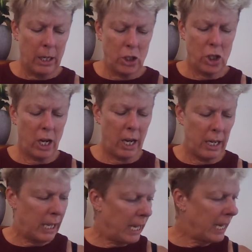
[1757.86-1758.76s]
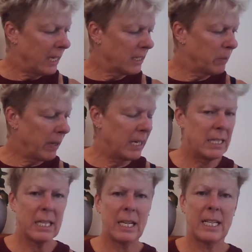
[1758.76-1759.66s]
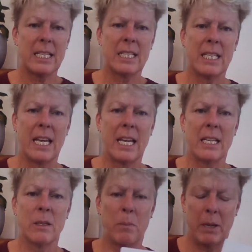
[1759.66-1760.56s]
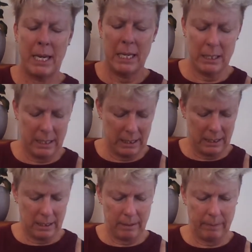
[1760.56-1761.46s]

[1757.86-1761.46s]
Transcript: China has basically said peace